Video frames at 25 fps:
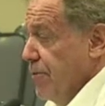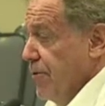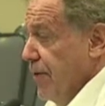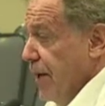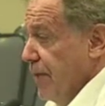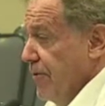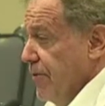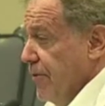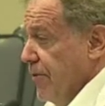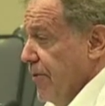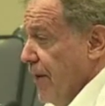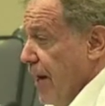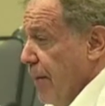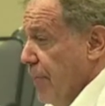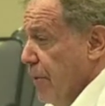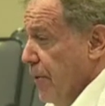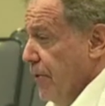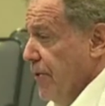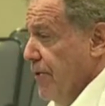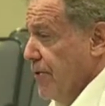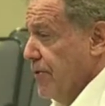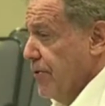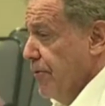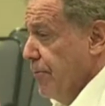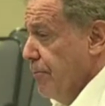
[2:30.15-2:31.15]
such as
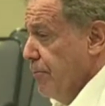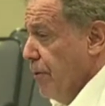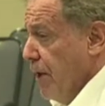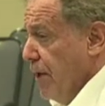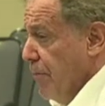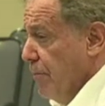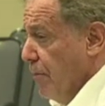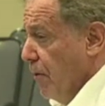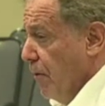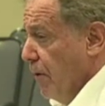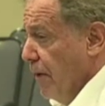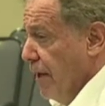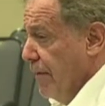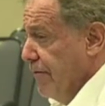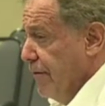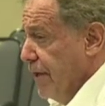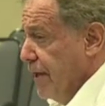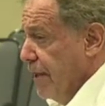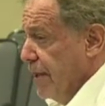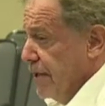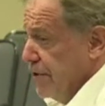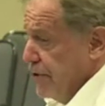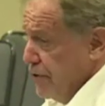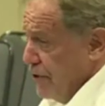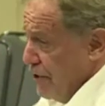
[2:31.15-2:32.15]
Aboriginal people
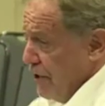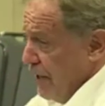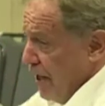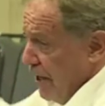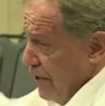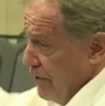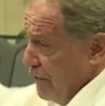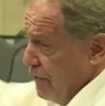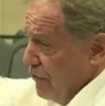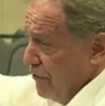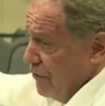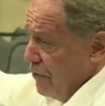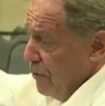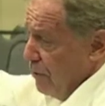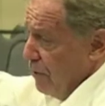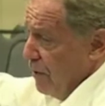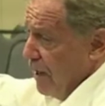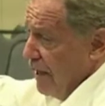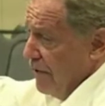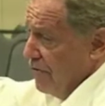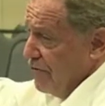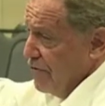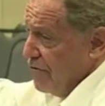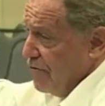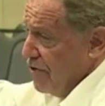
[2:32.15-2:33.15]
living in sheds to
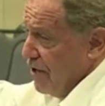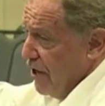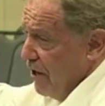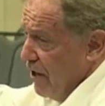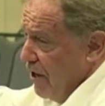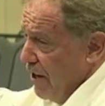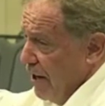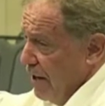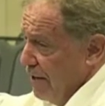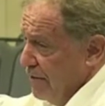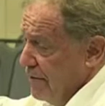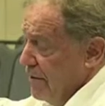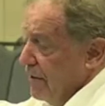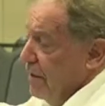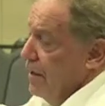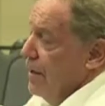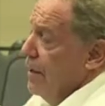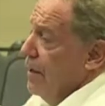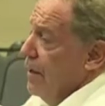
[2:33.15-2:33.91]
one side,